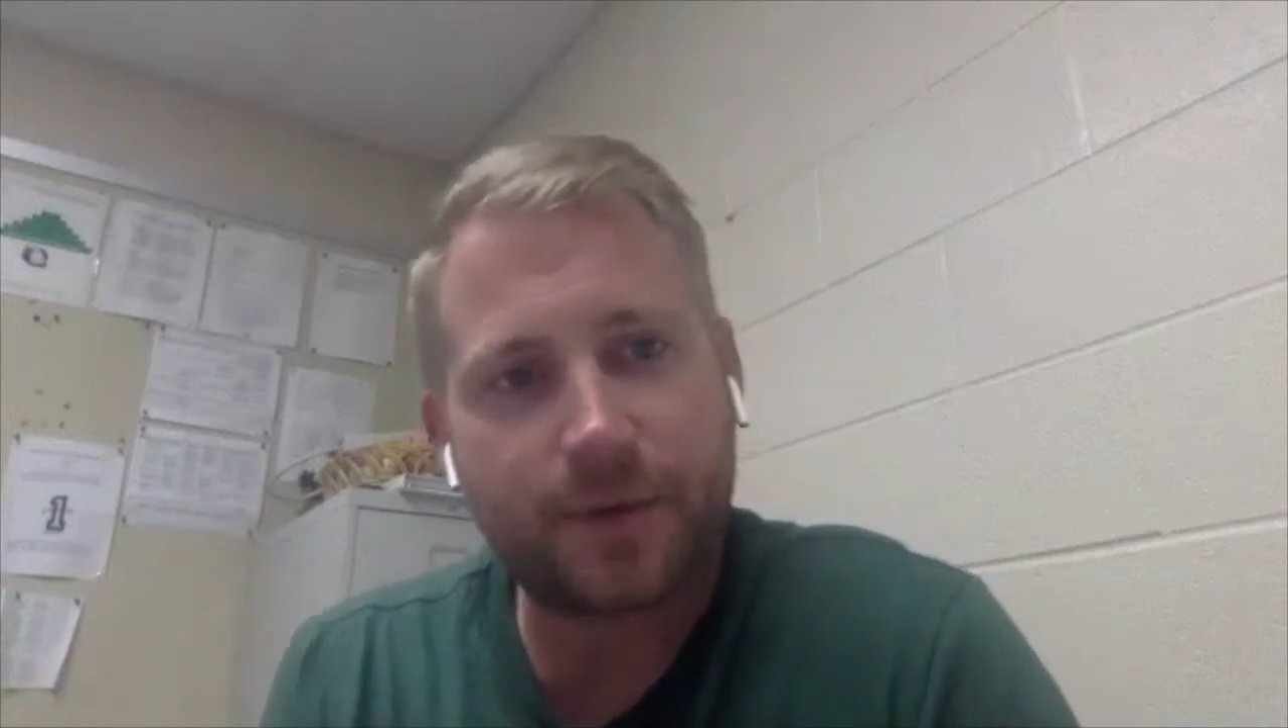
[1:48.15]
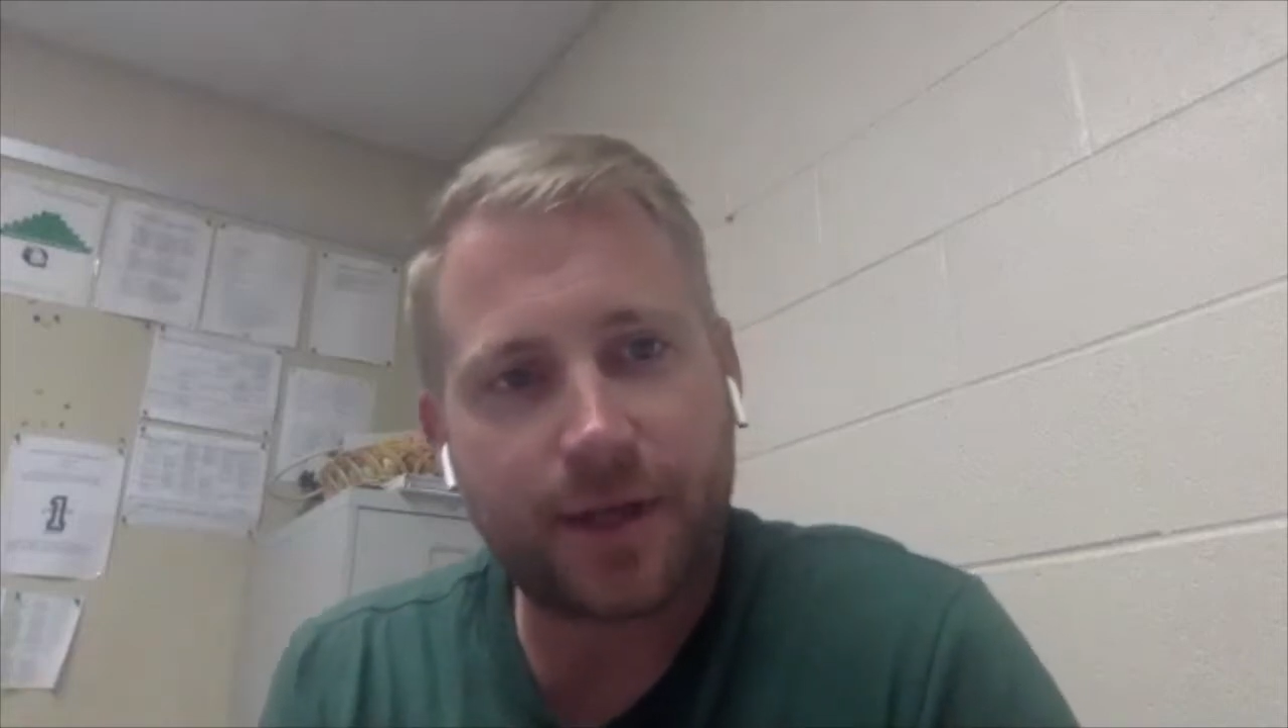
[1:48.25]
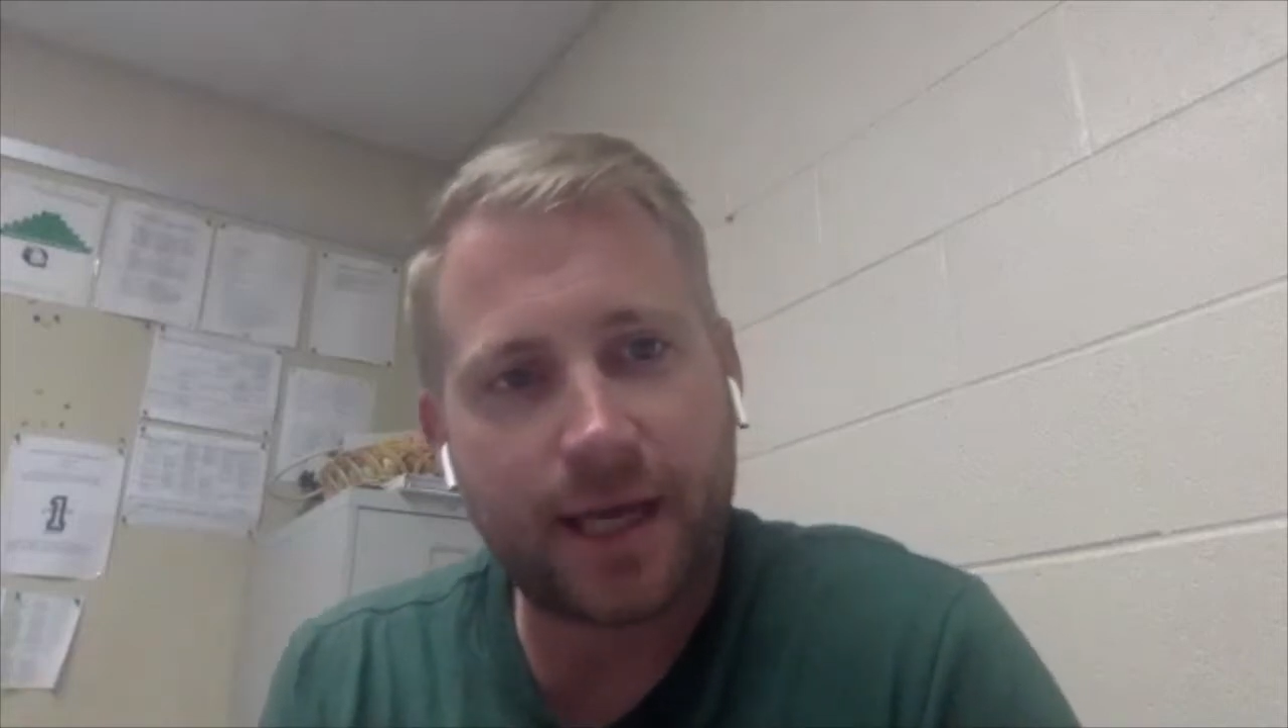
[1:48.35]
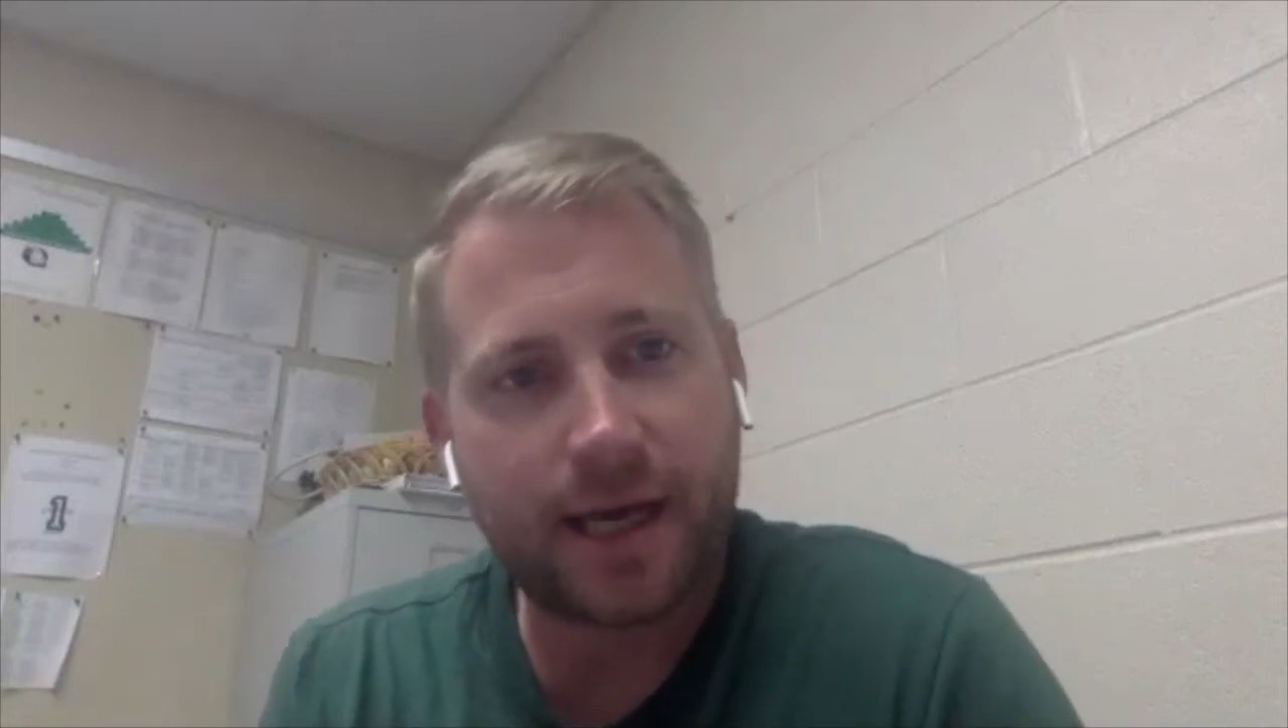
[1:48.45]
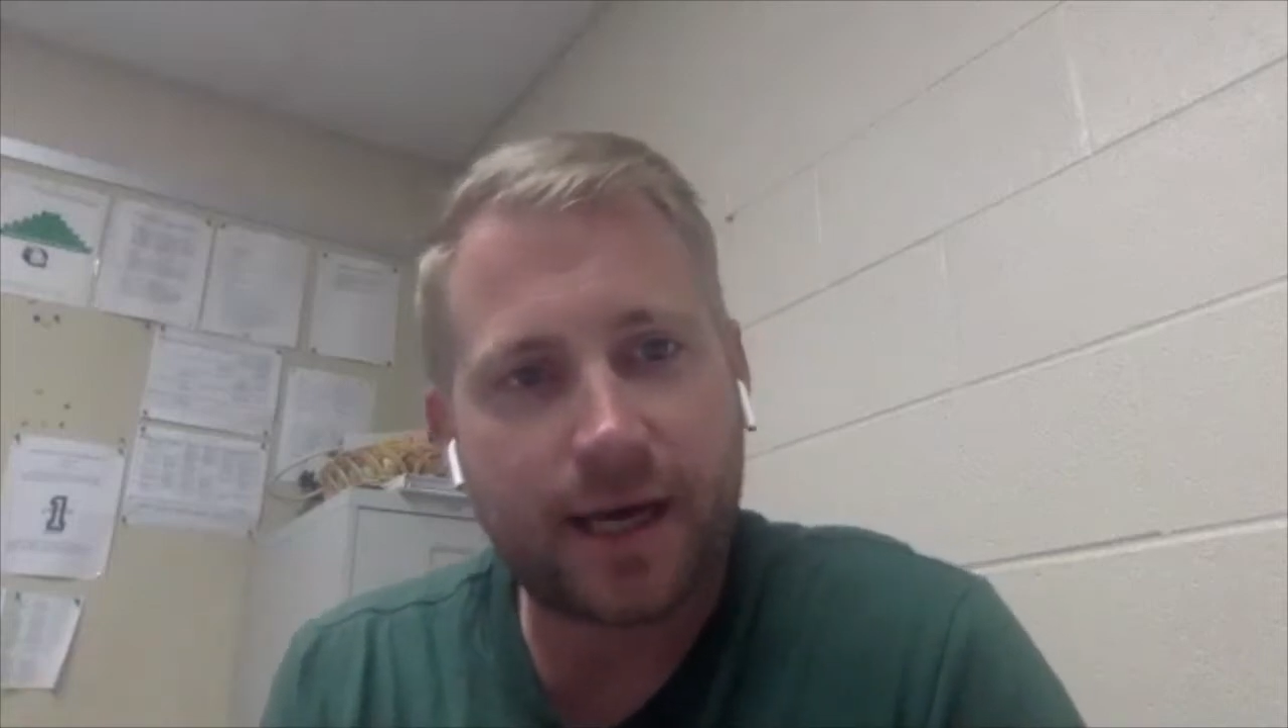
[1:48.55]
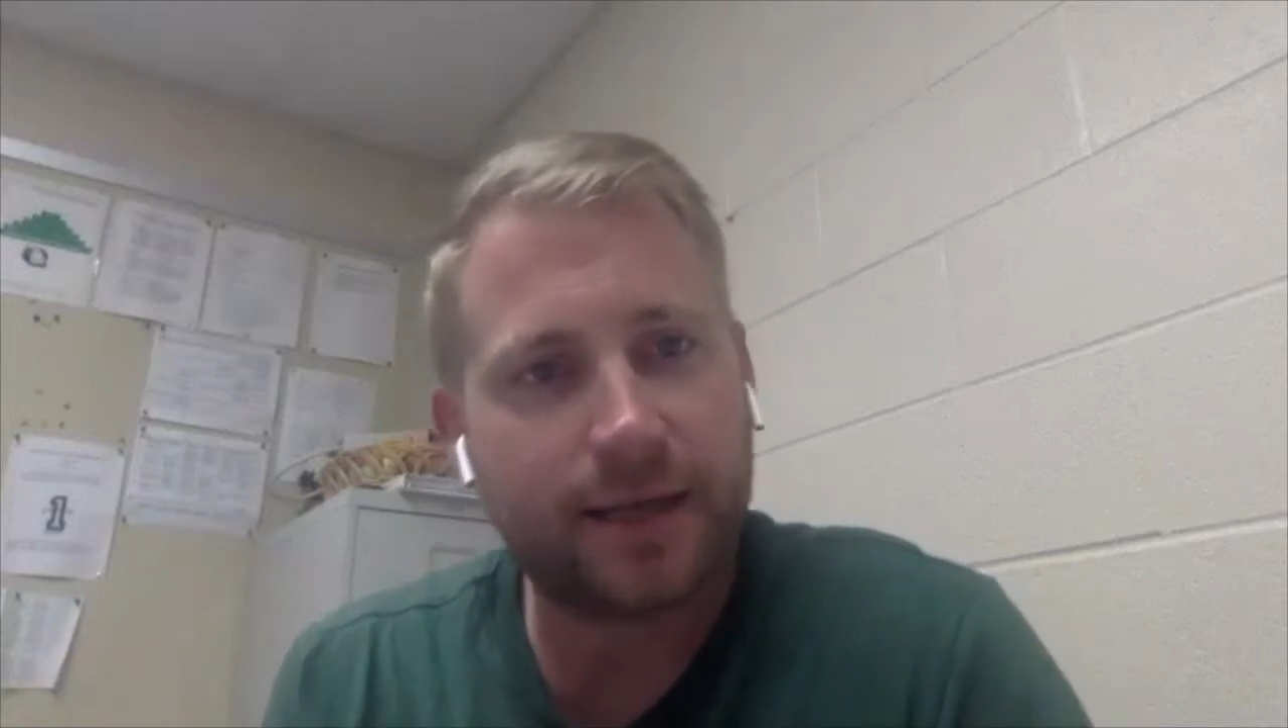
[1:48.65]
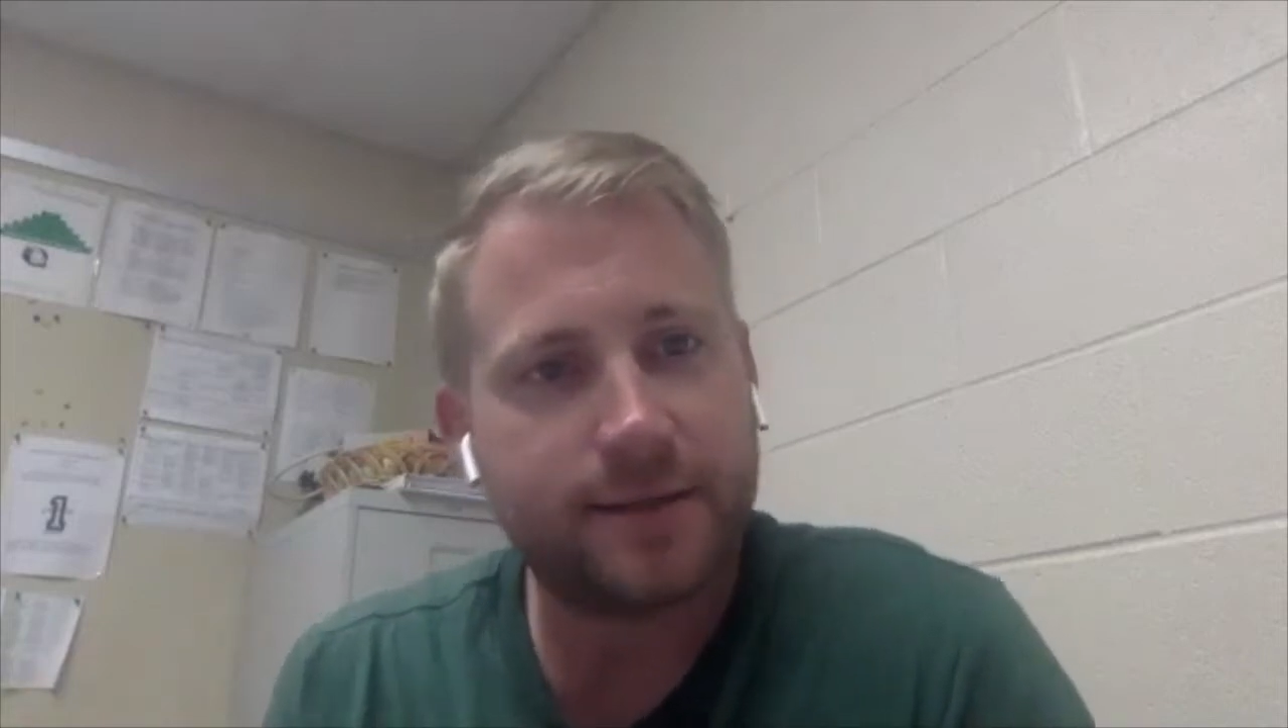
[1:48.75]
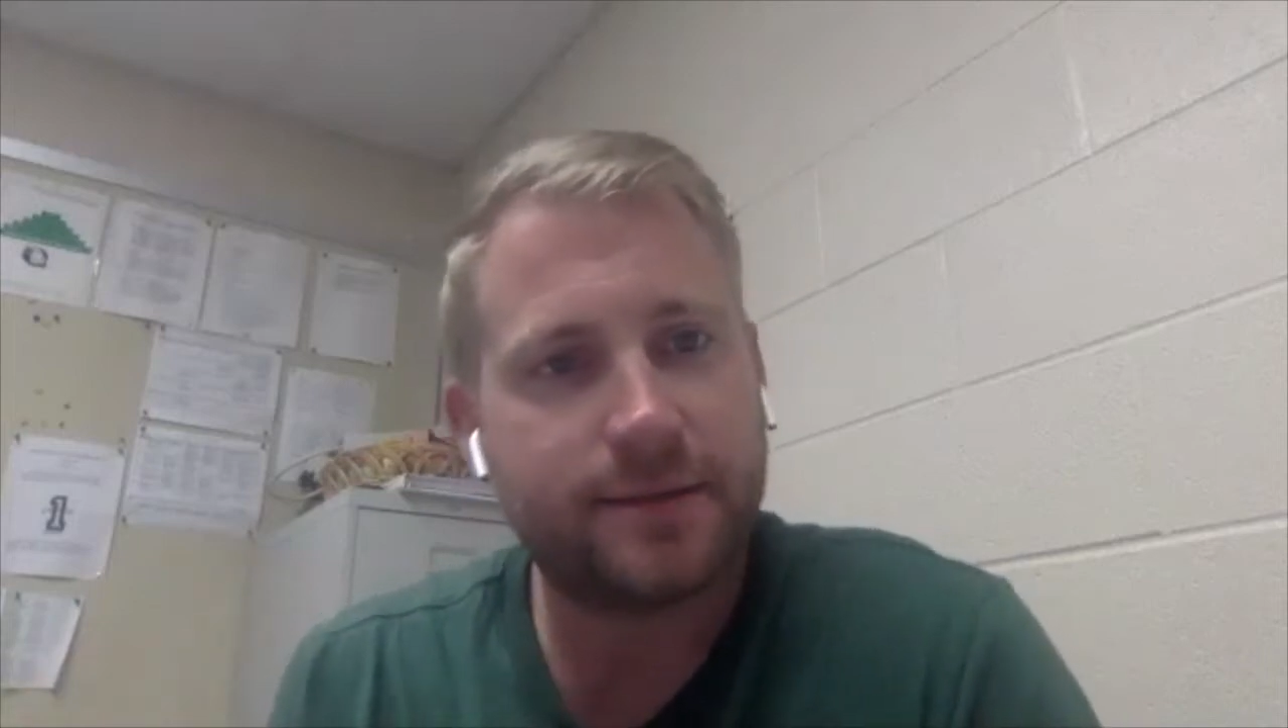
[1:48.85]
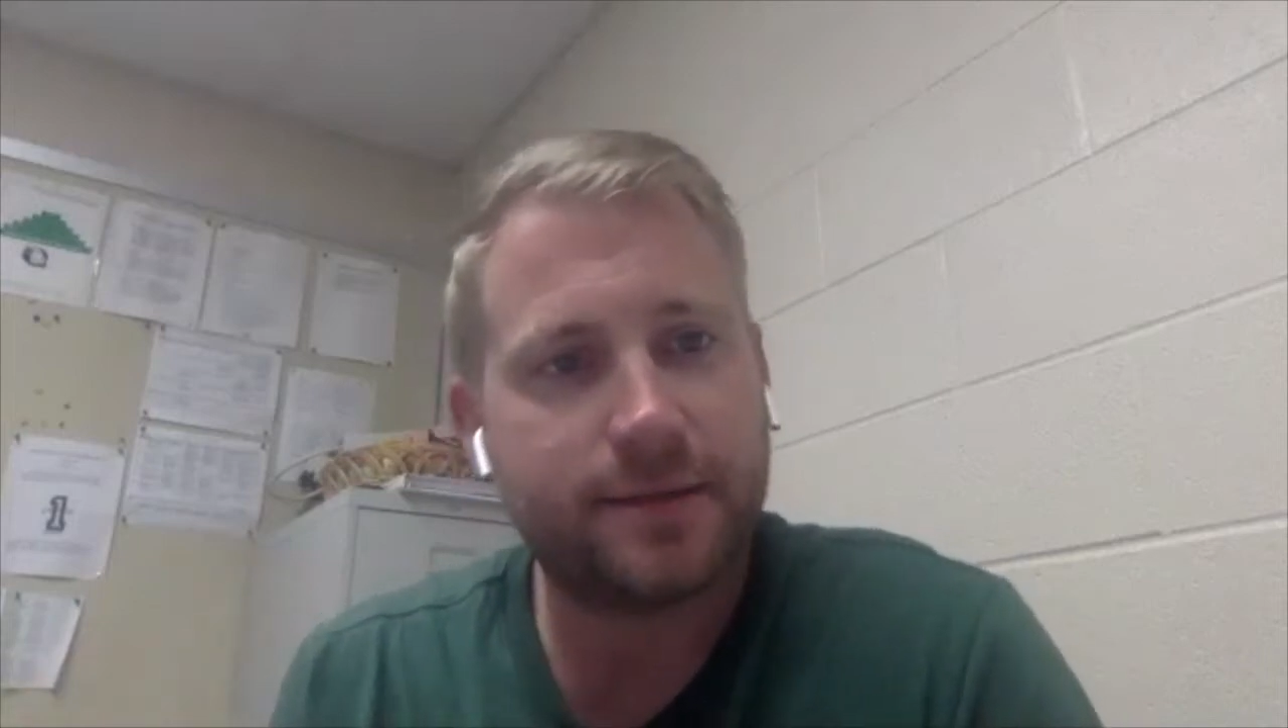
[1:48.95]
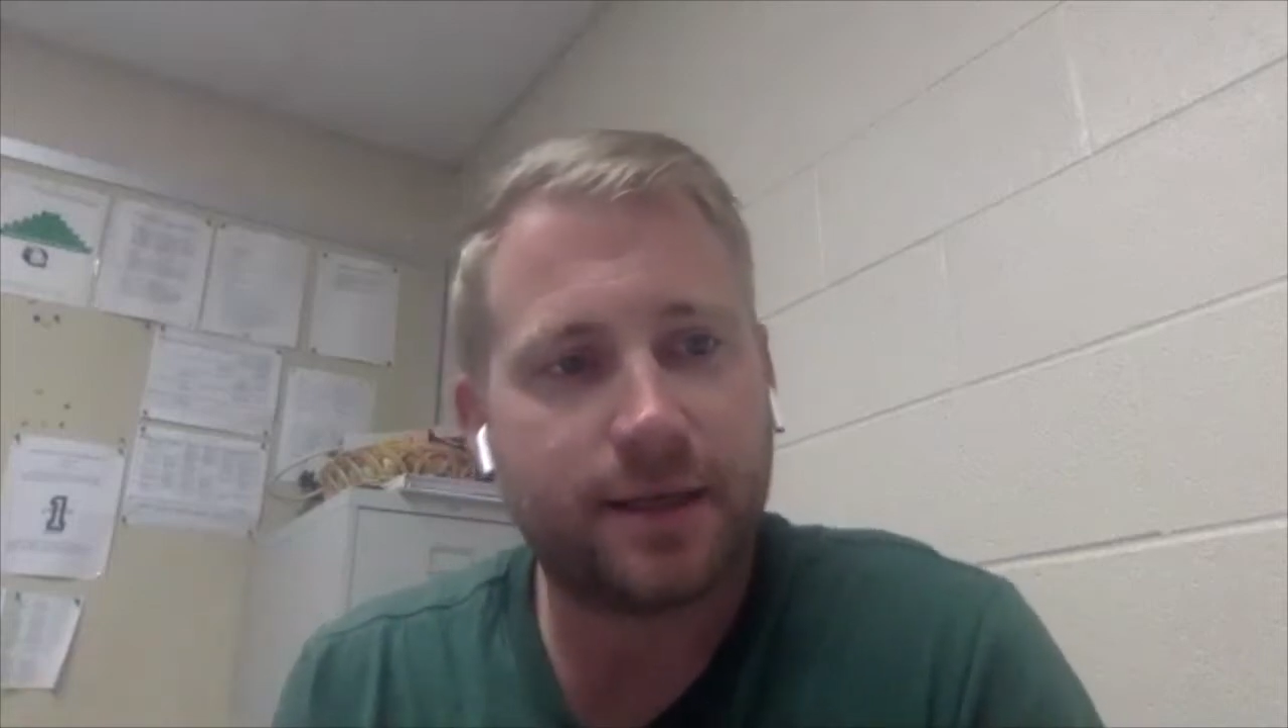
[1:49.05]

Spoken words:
with the guys.